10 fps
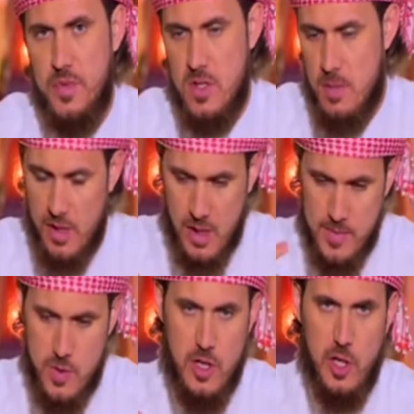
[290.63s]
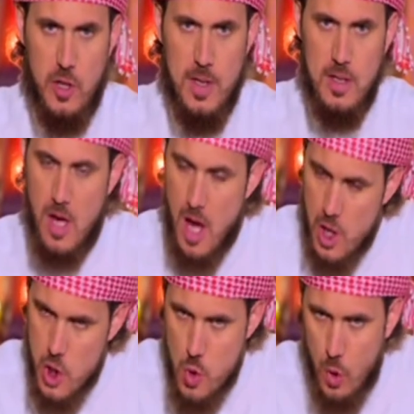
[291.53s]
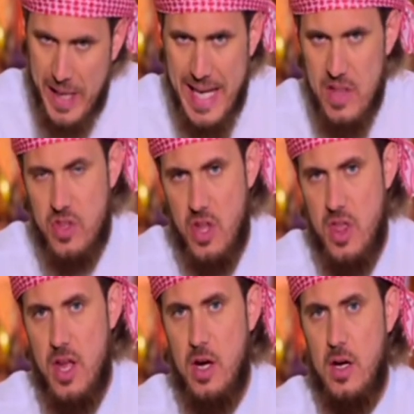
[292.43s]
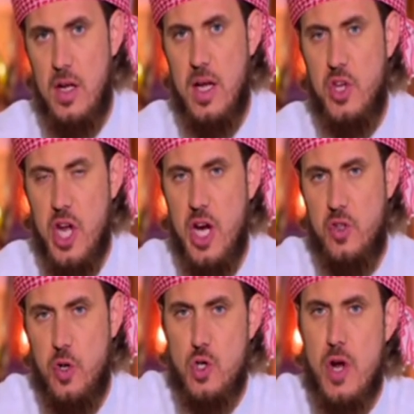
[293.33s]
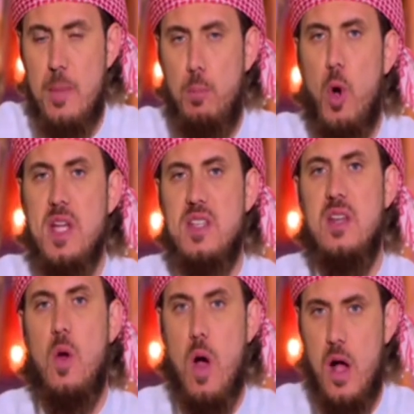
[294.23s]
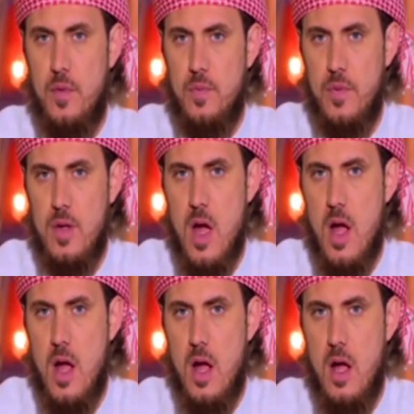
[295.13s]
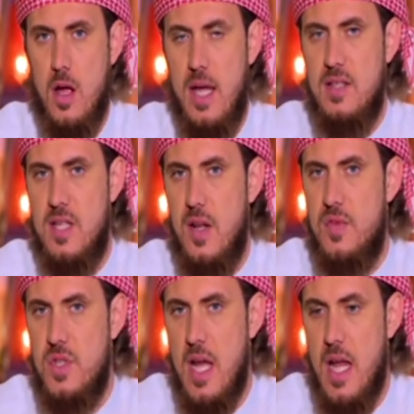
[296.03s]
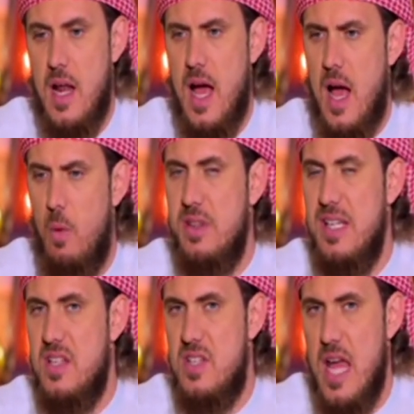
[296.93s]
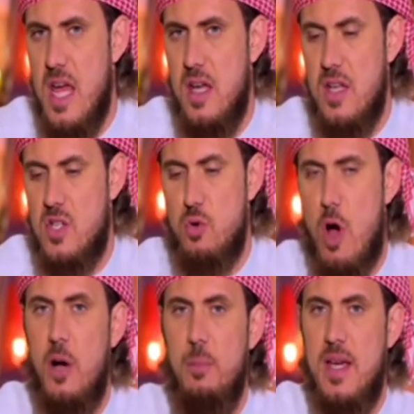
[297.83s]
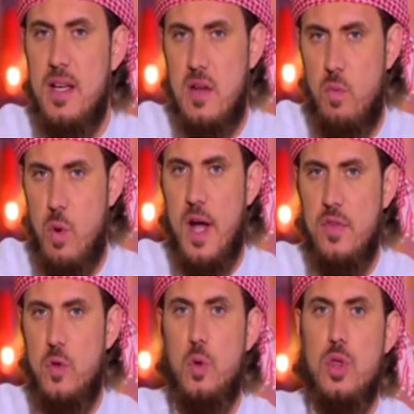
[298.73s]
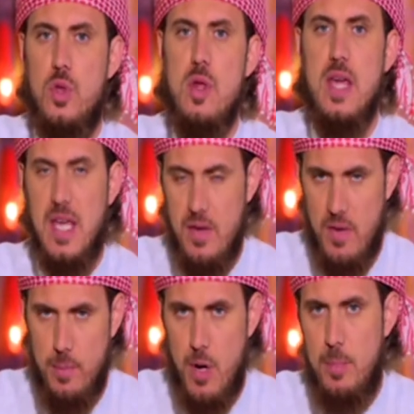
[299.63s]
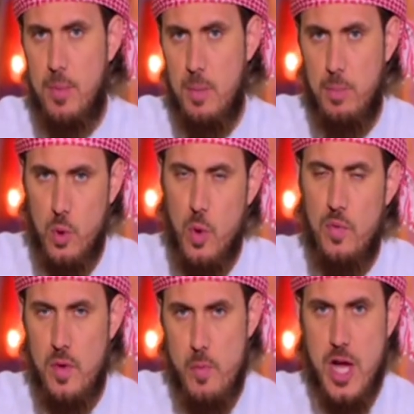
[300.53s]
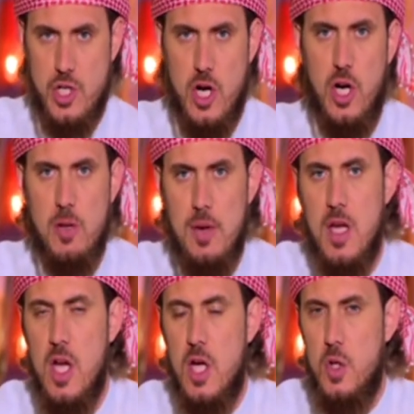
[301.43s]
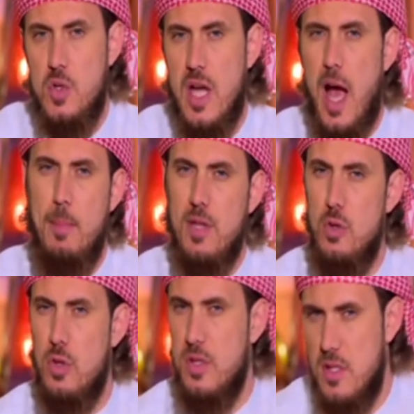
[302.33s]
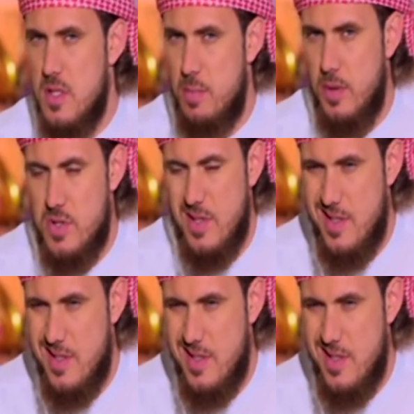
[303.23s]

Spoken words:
comes with an argument, you will hit their character. You try to poison the well. Instead of saying, what he's saying is wrong because of 1, 2, 3, and give a proper proof and rational argument, you say, but you know that this person